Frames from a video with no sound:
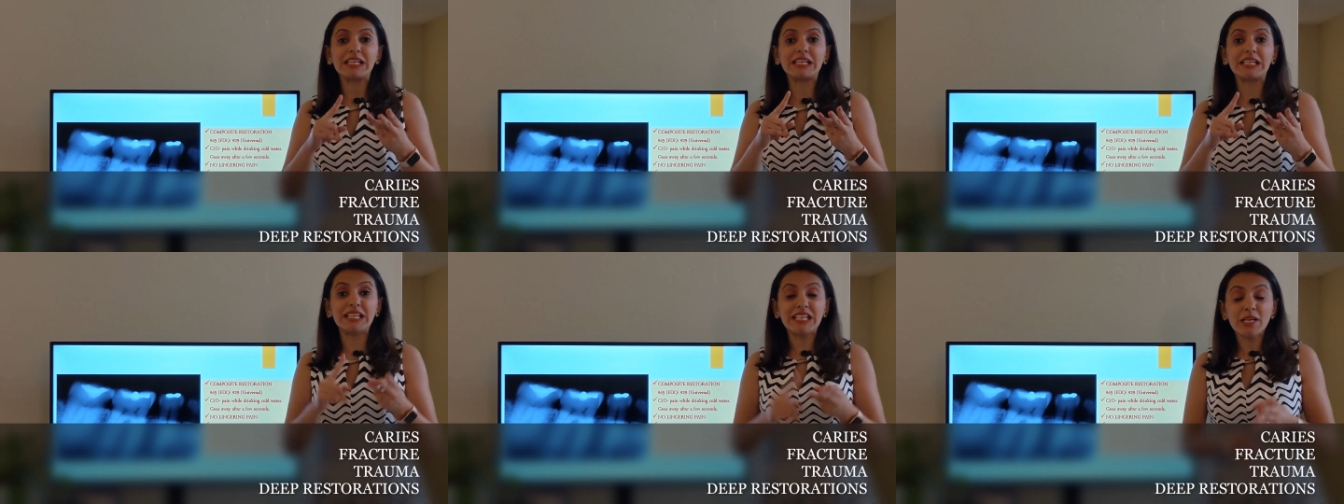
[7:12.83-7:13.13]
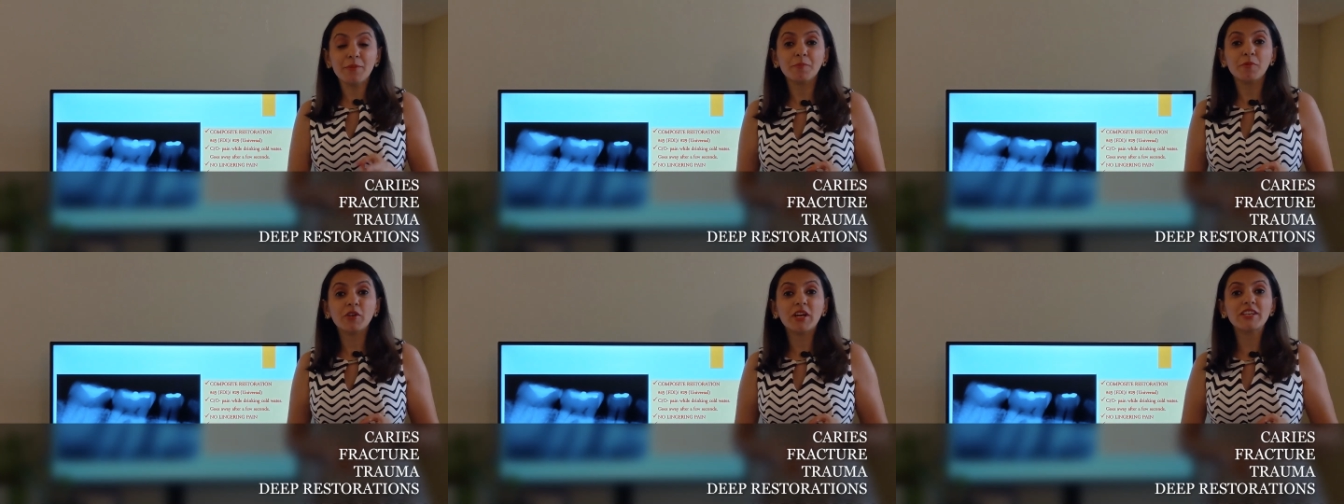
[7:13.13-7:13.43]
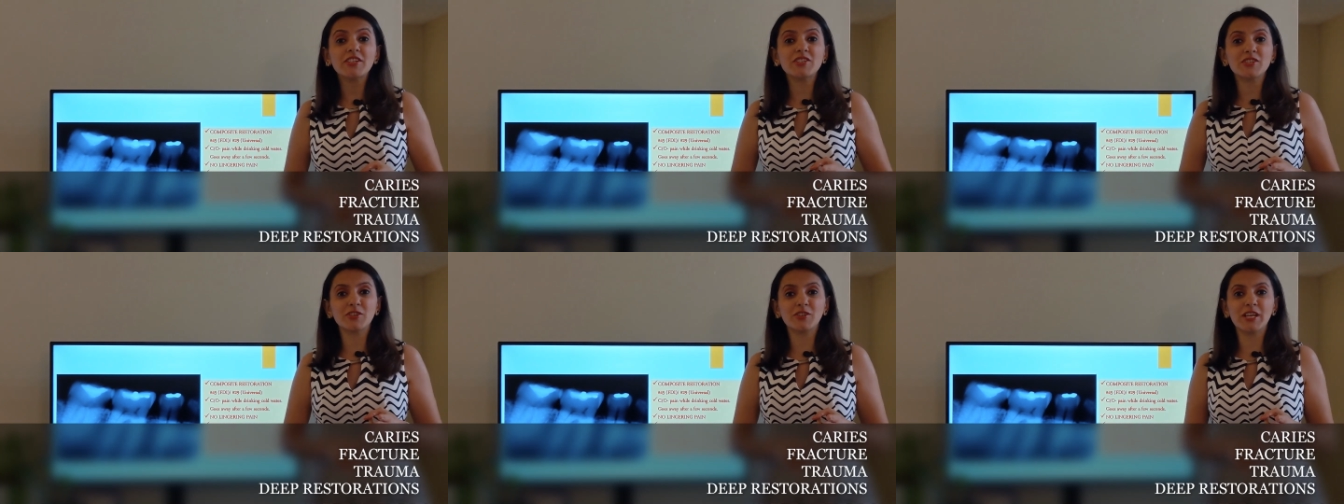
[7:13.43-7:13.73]
deep
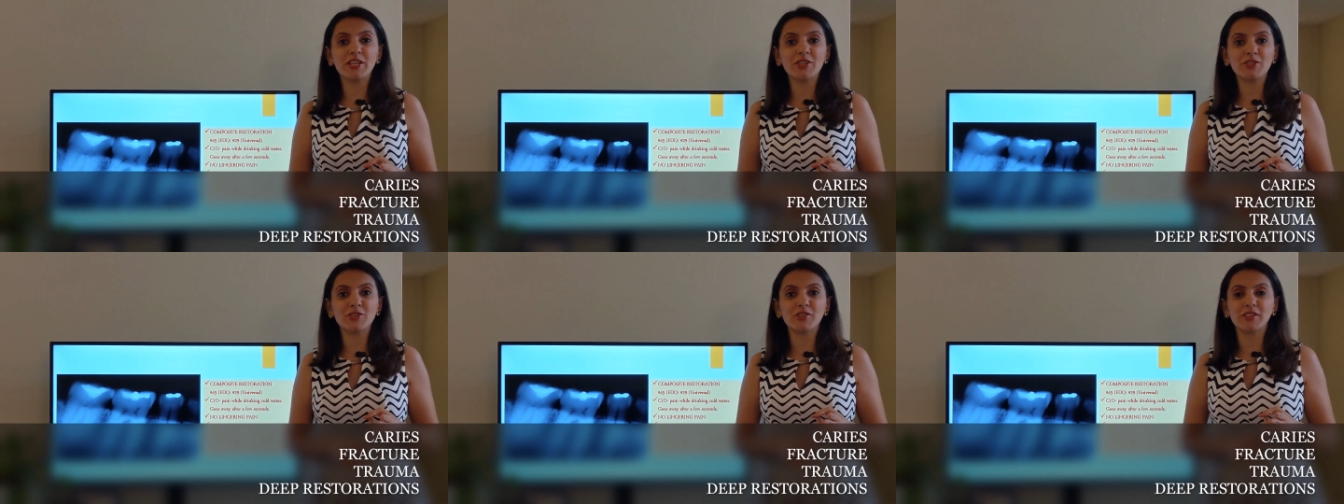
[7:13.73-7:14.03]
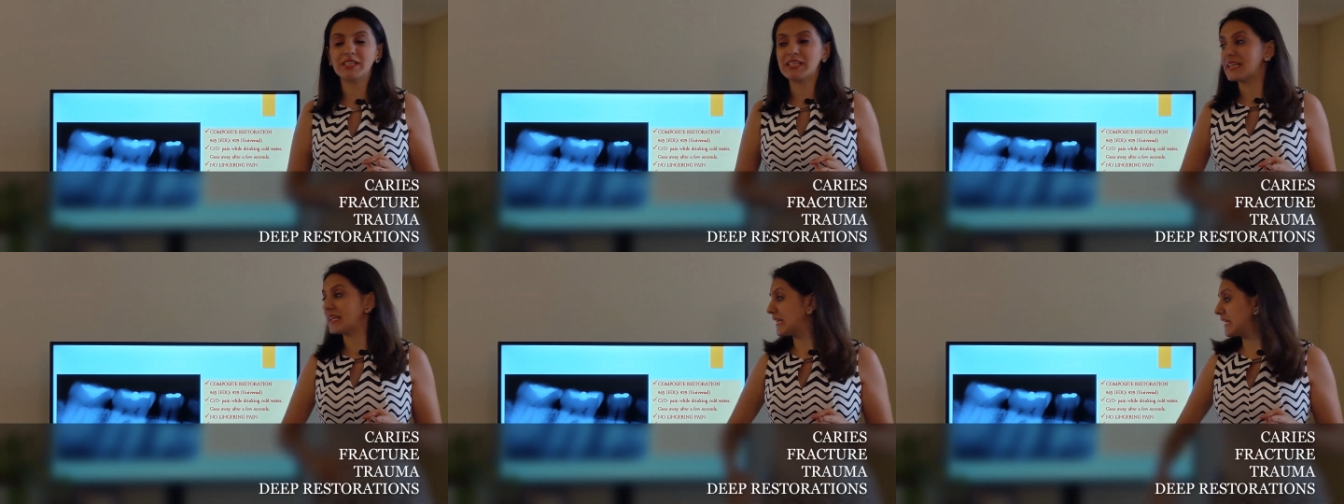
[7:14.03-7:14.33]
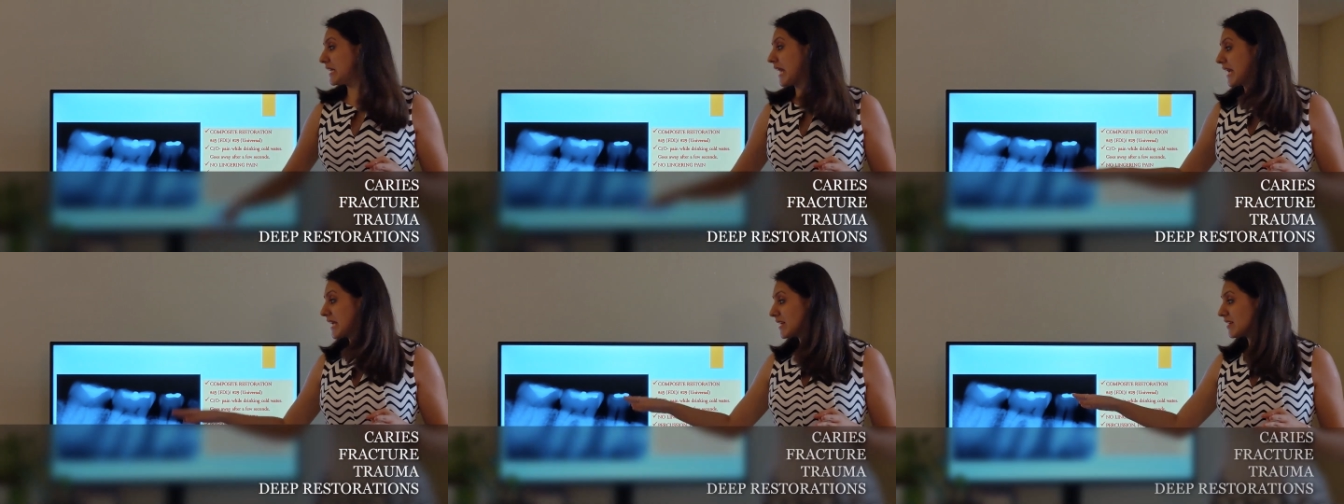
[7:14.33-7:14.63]
restoration,
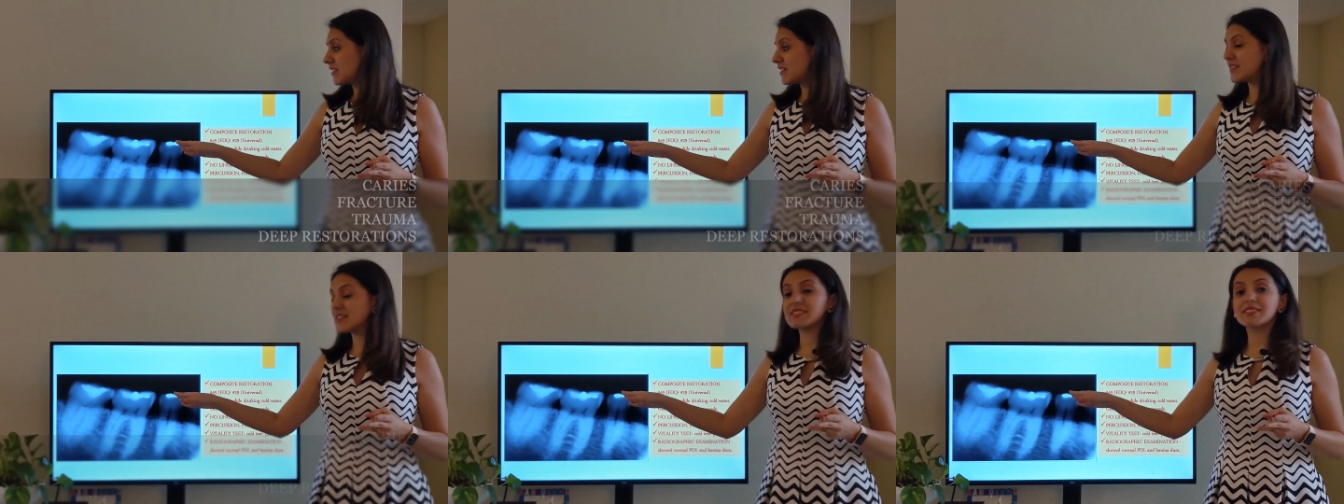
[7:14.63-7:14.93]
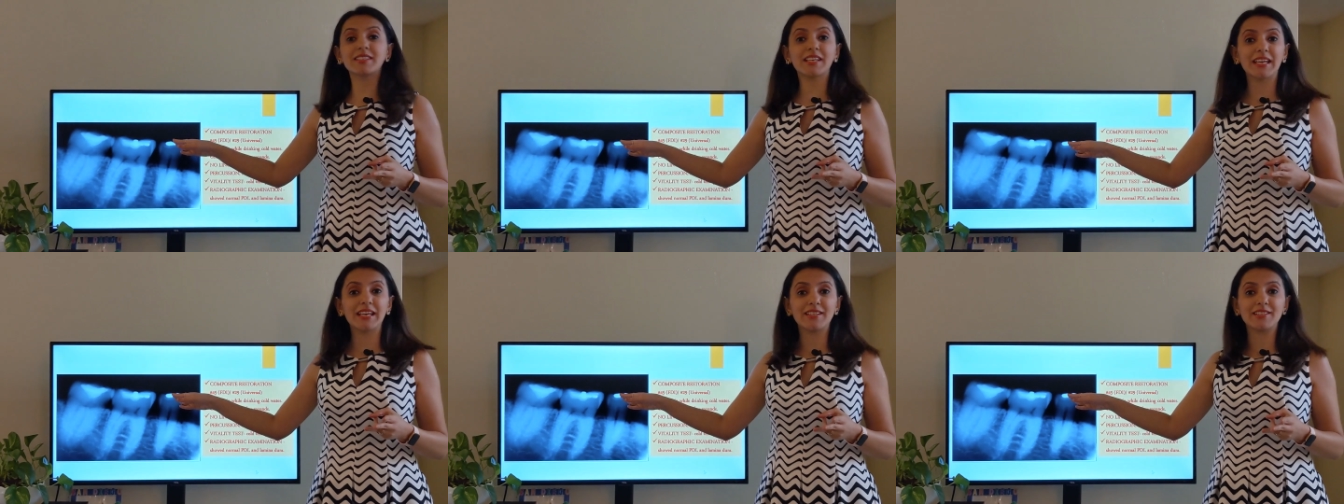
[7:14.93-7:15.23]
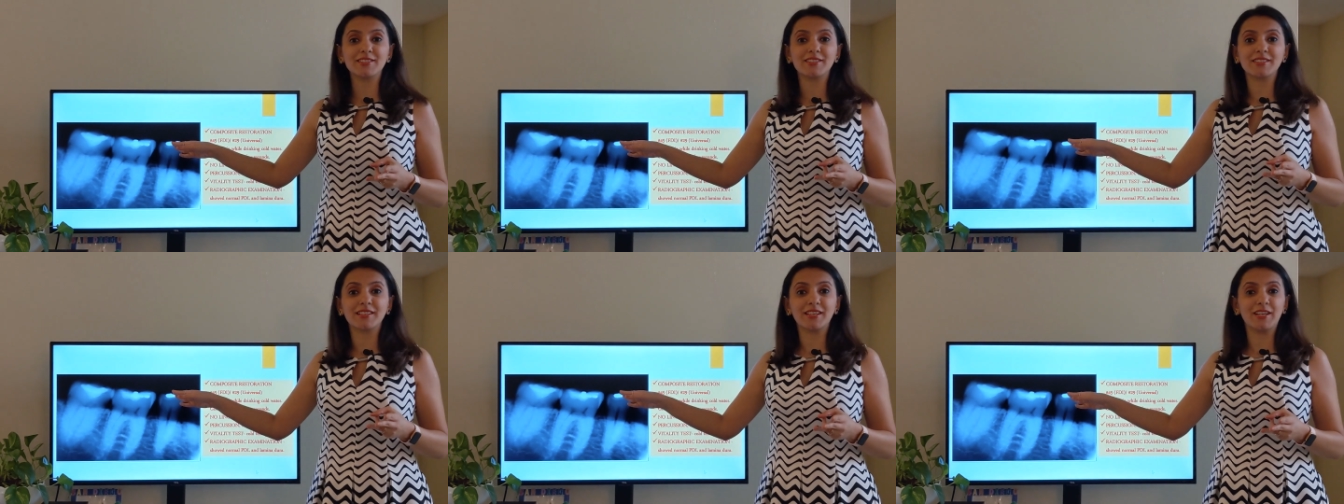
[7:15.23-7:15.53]
like in this
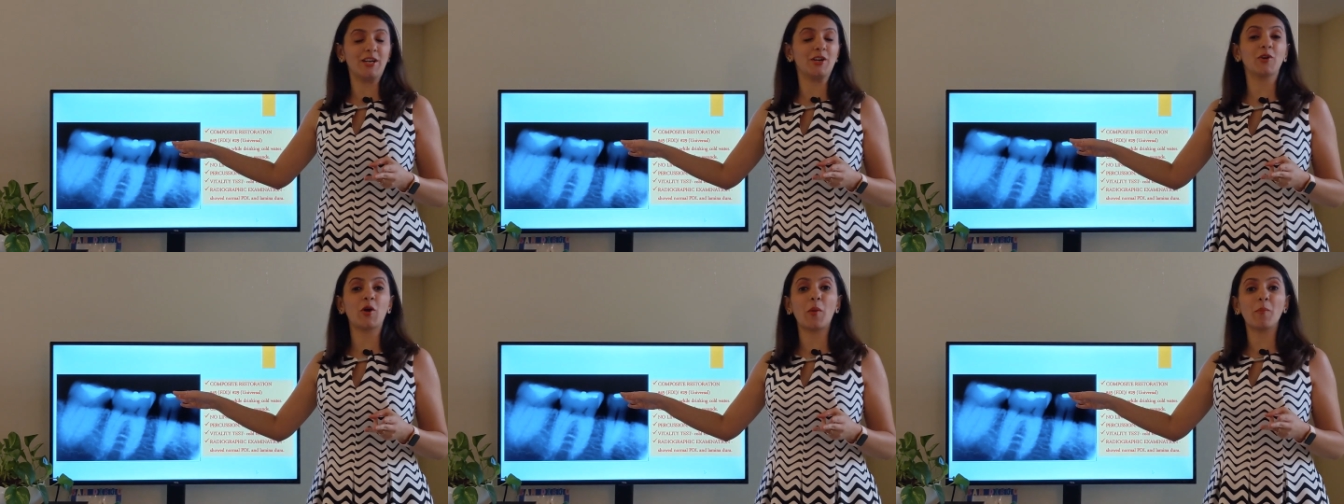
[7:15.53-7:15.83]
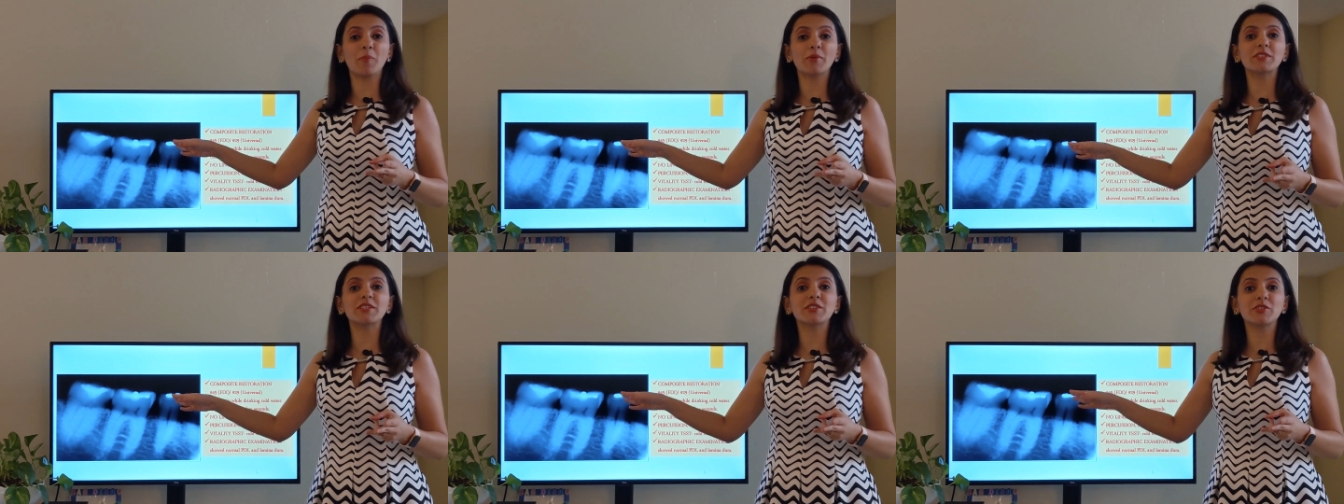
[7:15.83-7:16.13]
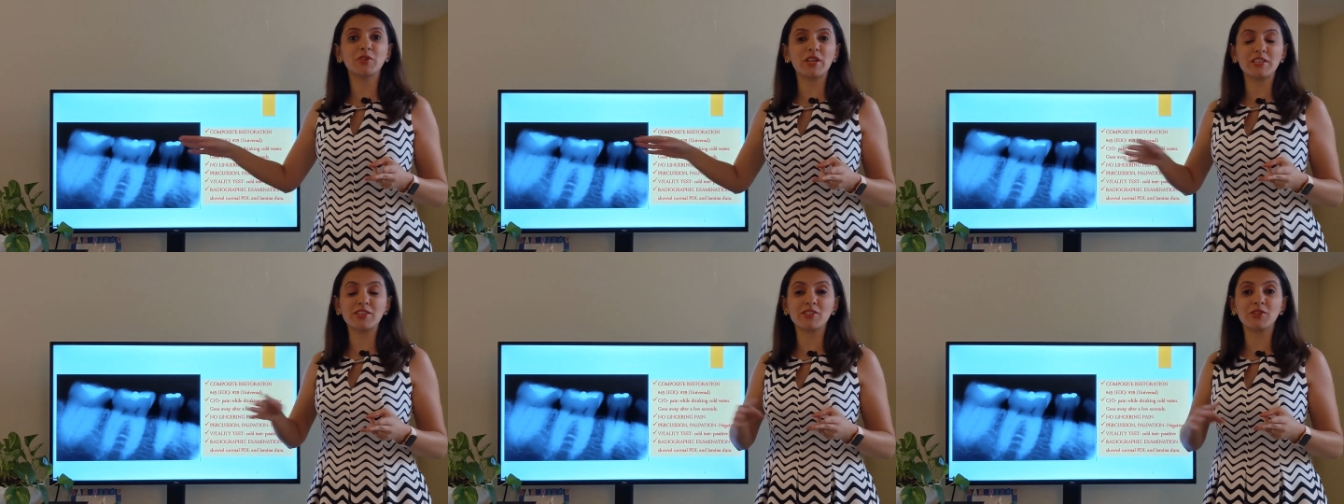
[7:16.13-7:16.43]
case, a
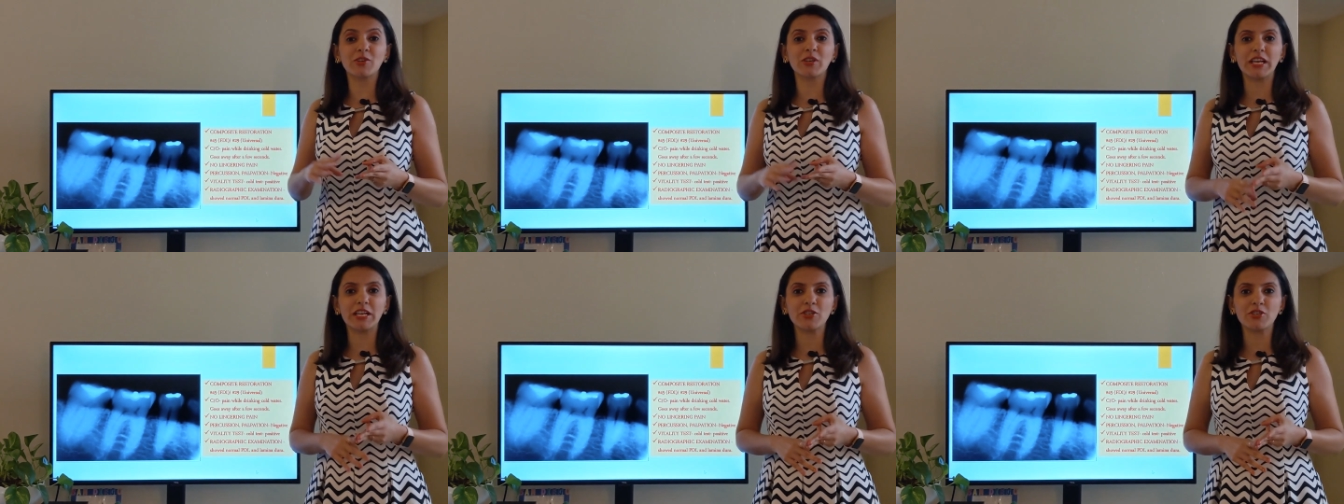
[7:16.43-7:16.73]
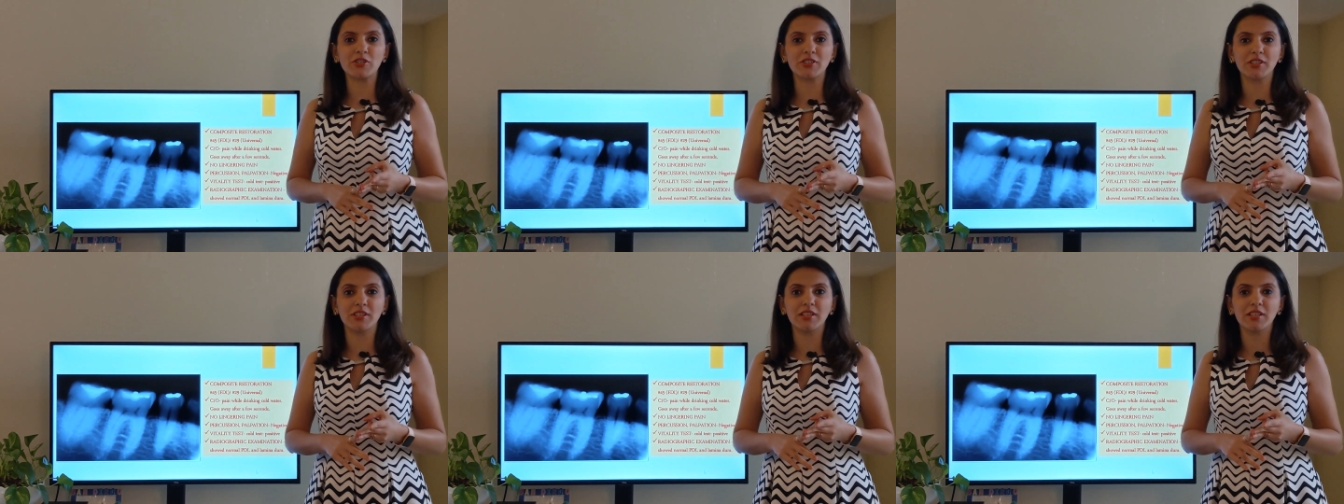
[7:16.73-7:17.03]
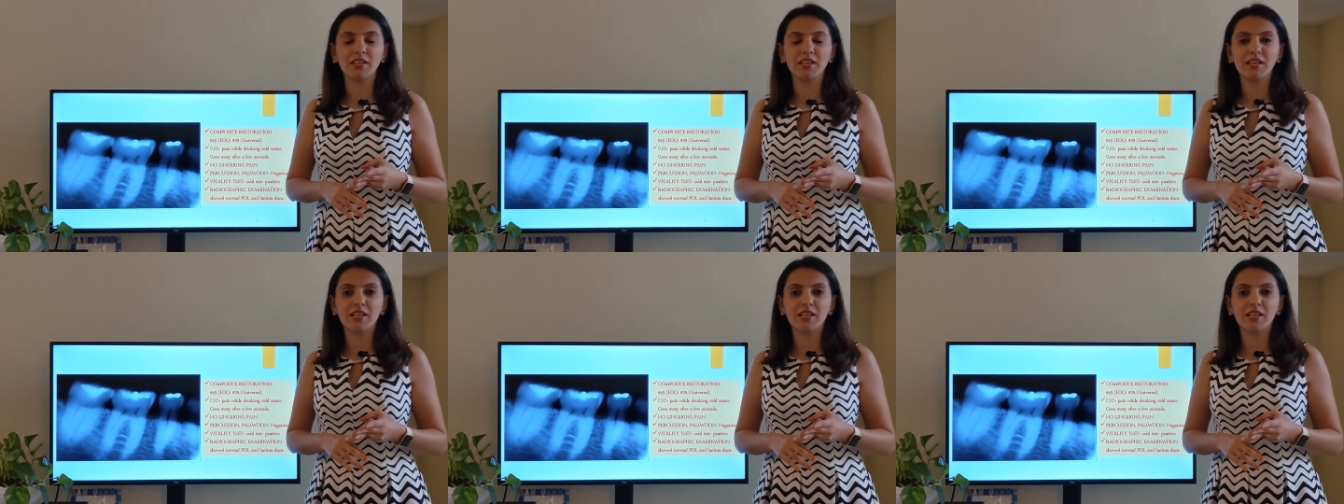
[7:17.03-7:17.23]
composite restoration.